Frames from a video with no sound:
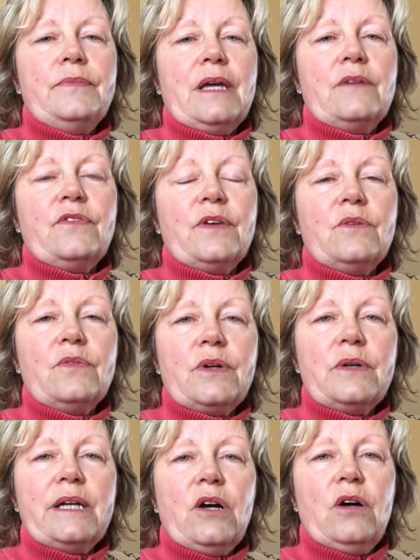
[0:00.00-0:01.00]
felt very
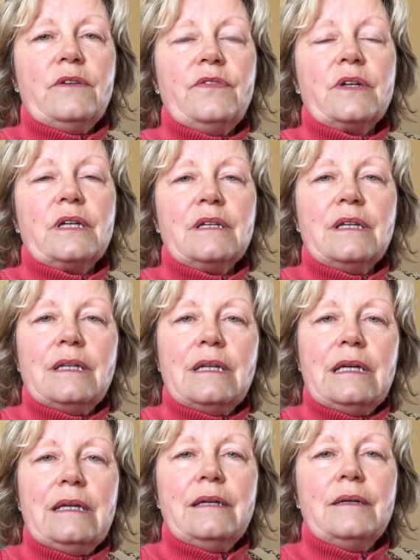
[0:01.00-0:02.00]
confident in
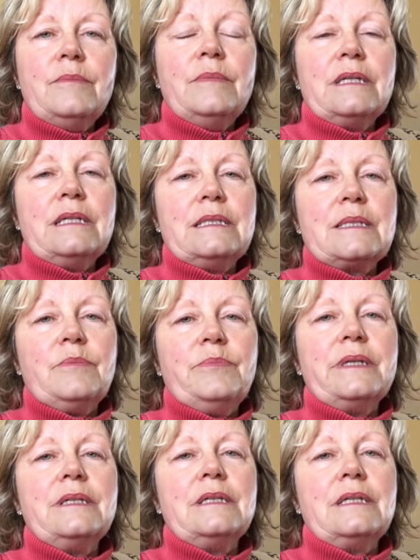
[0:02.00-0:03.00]
him and his
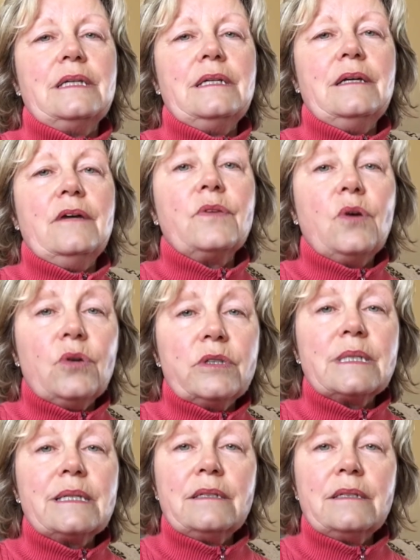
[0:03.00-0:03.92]
ability, of course in